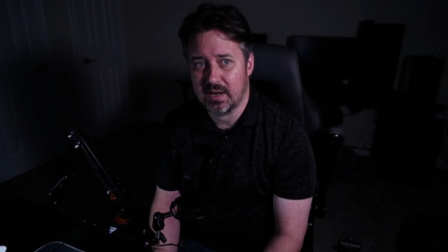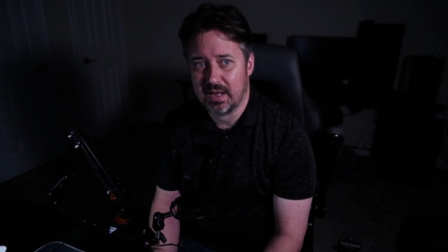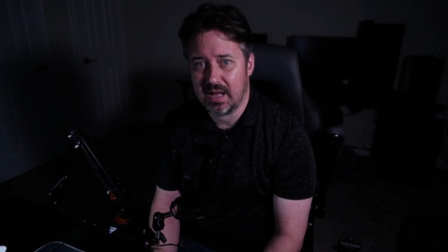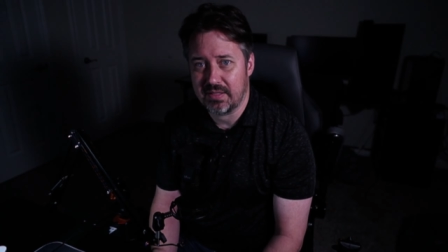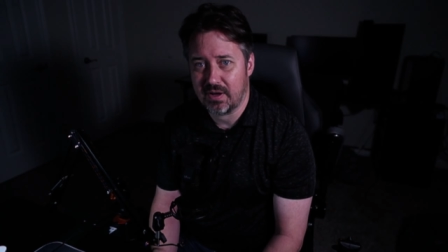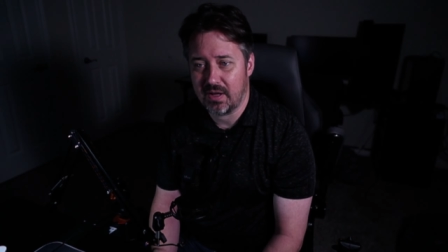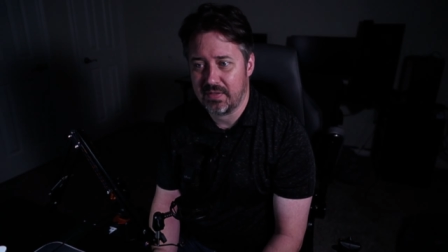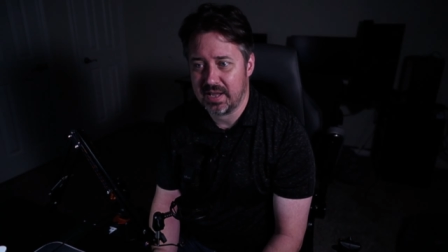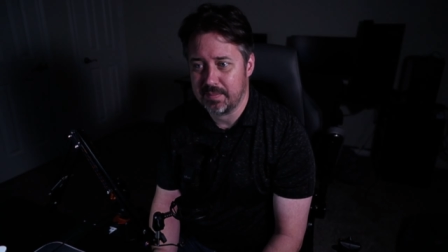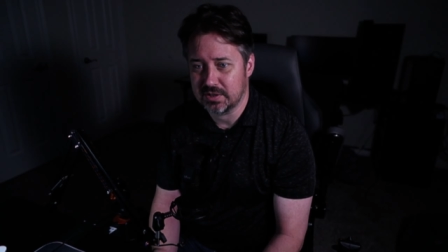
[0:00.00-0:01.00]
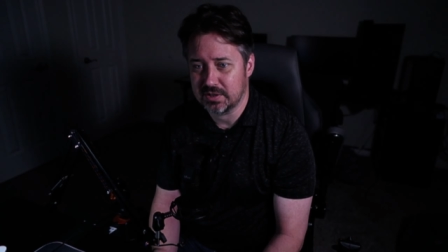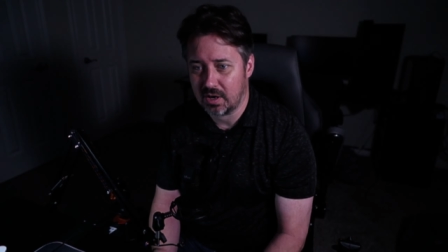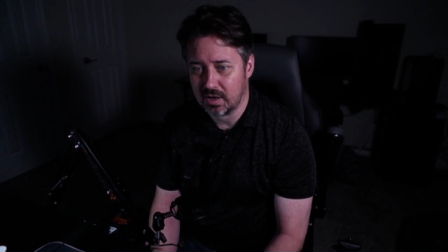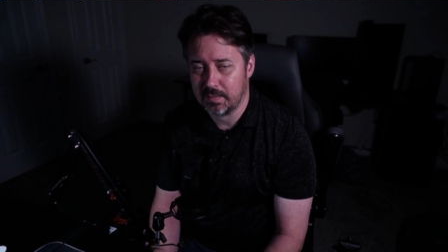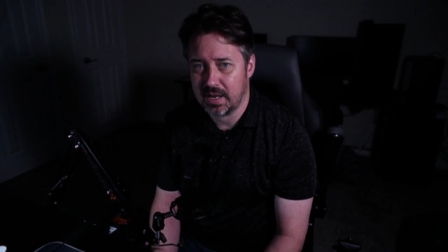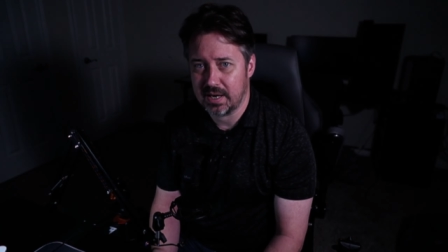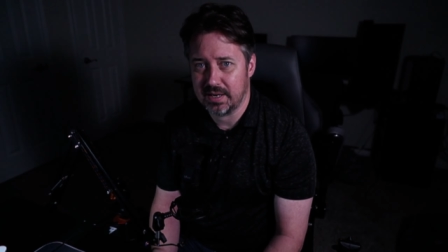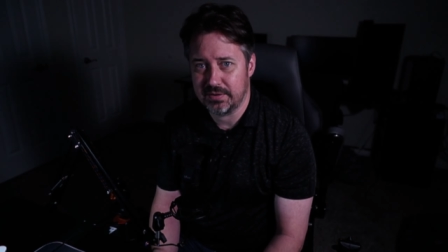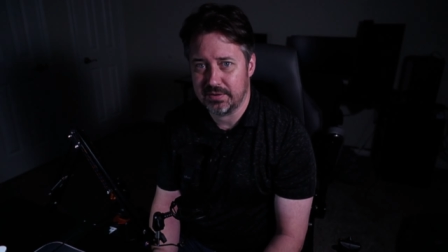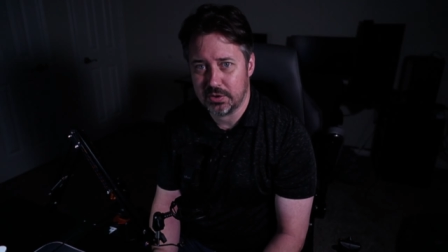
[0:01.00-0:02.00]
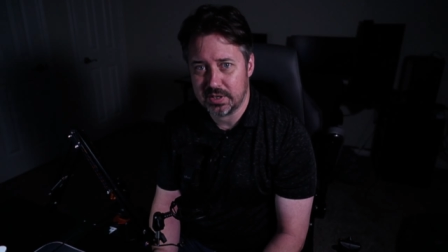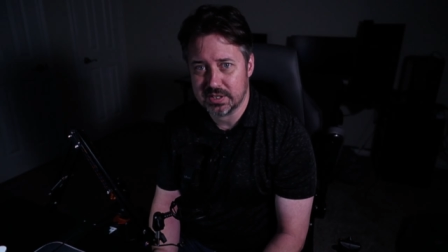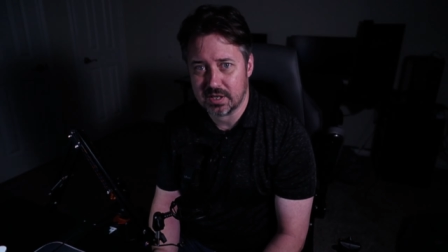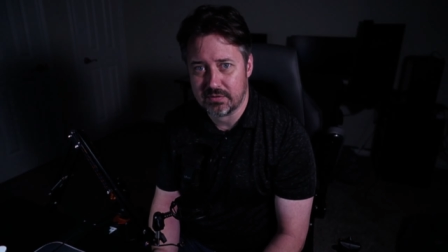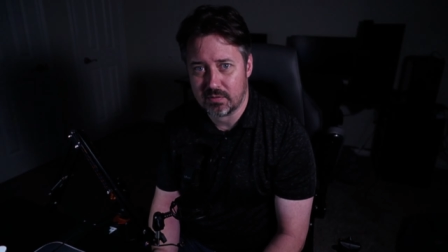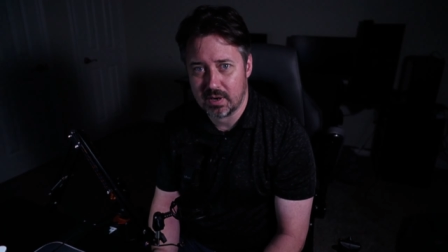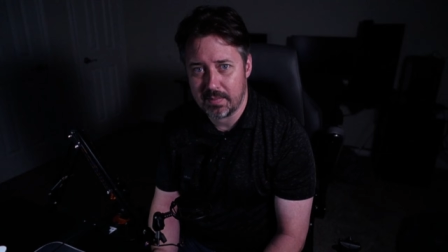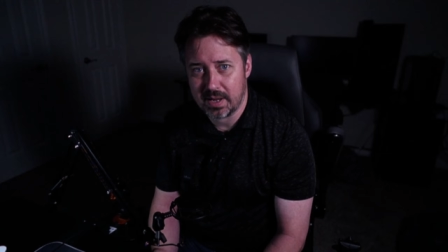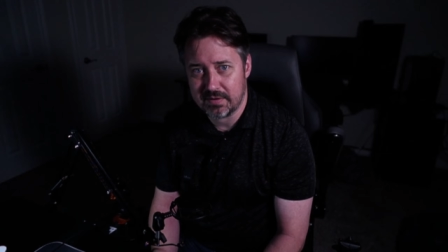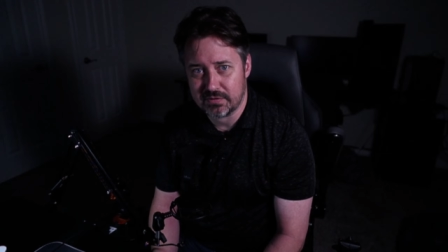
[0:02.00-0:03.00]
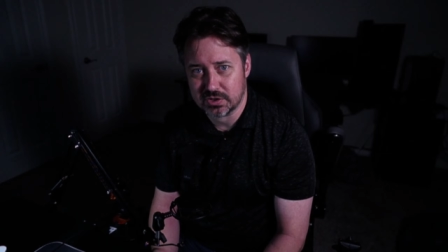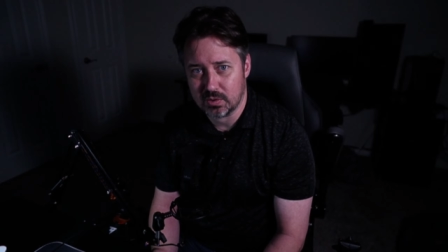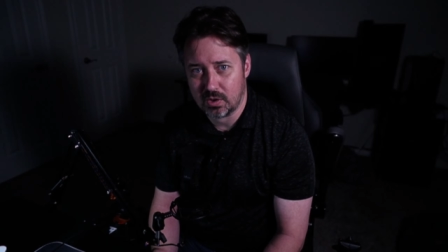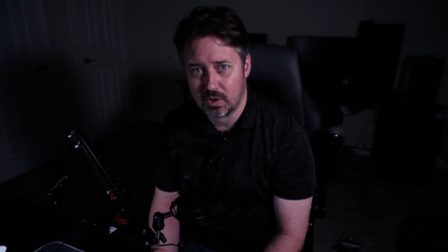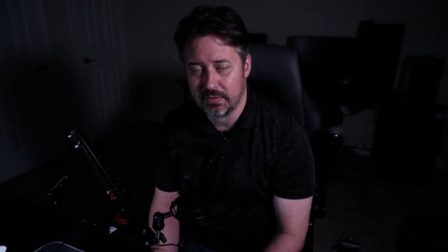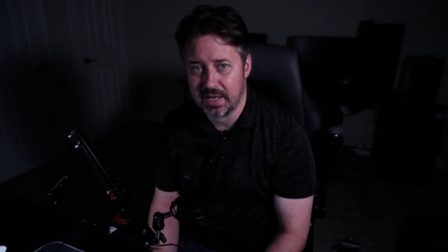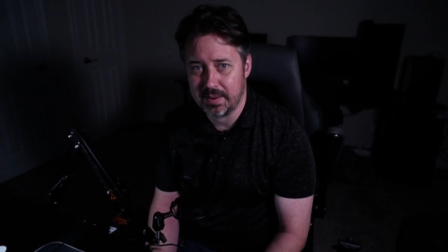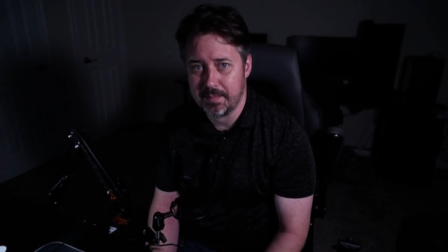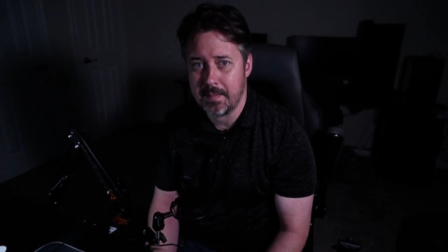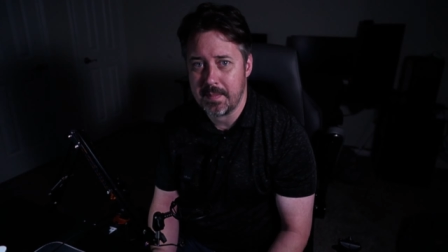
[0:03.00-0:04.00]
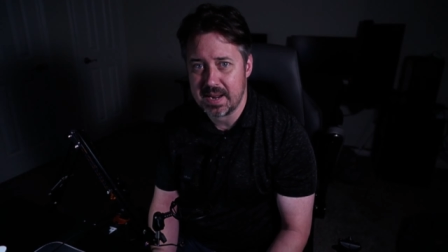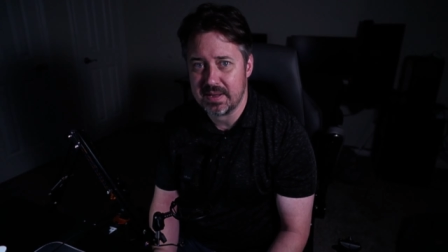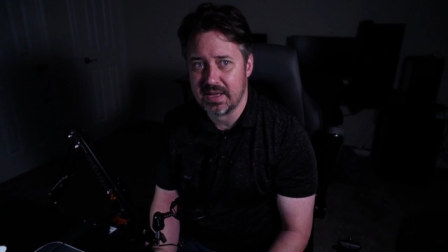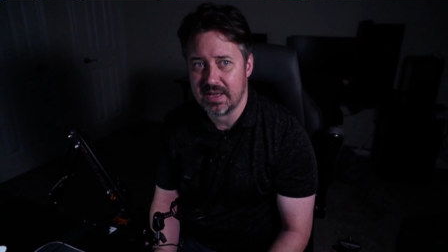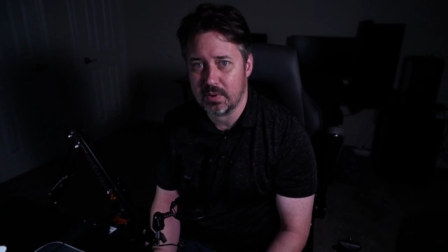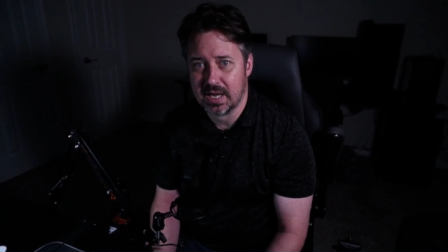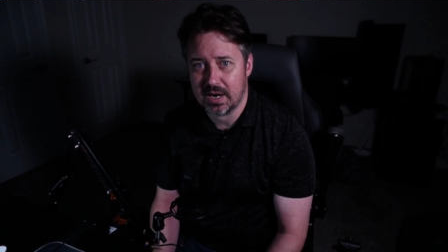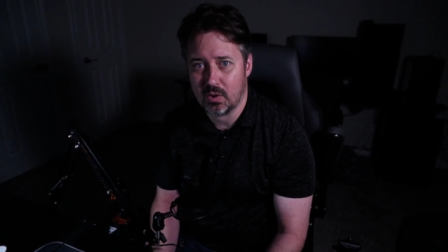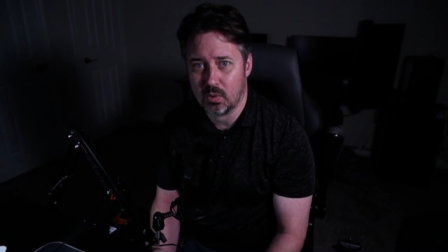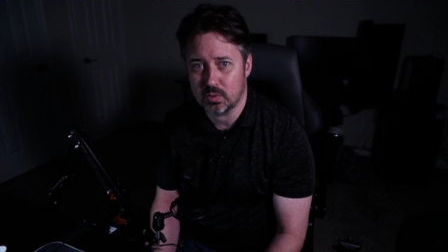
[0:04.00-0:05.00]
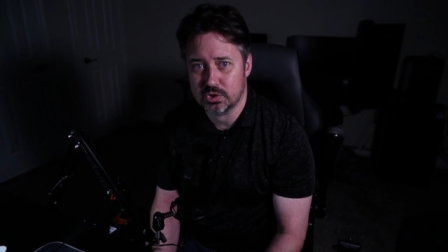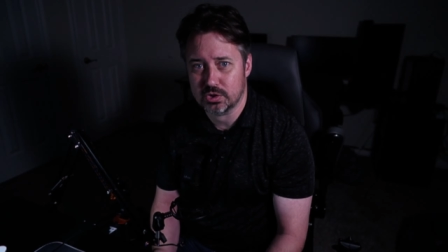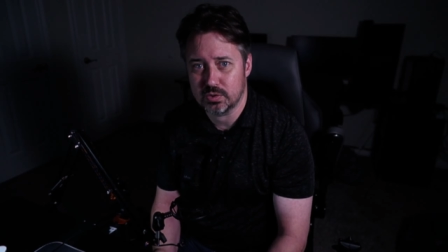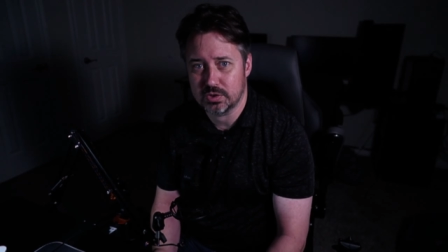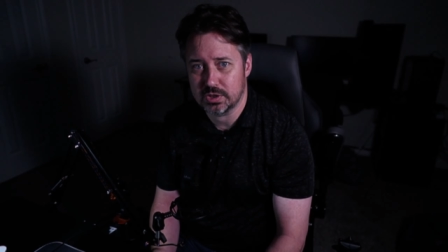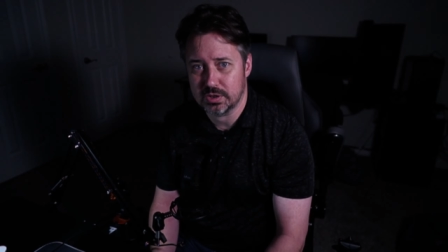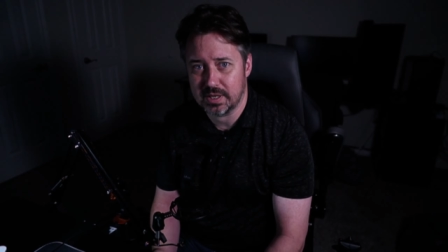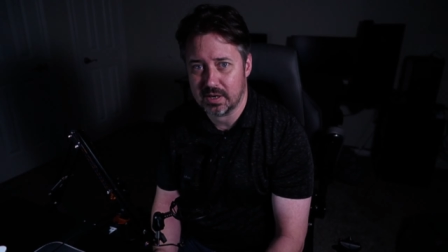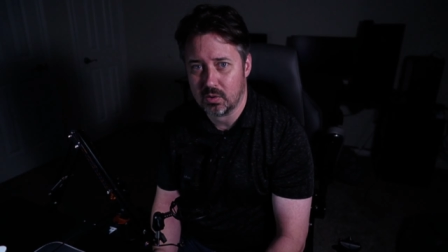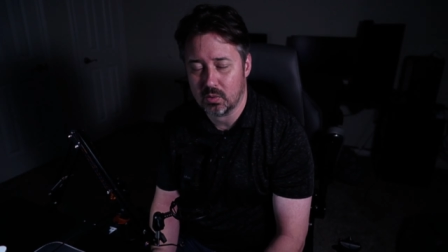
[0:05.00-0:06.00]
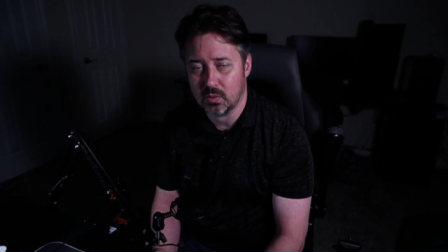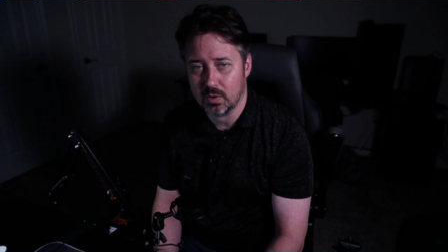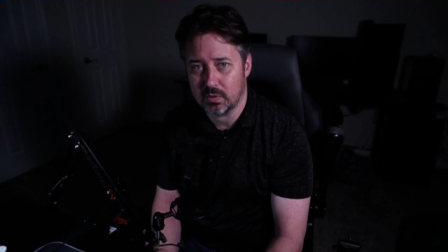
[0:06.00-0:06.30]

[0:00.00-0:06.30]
I thought they had been talking about it and doing stuff about it for so long that maybe they would kind of hold true to that whole, what they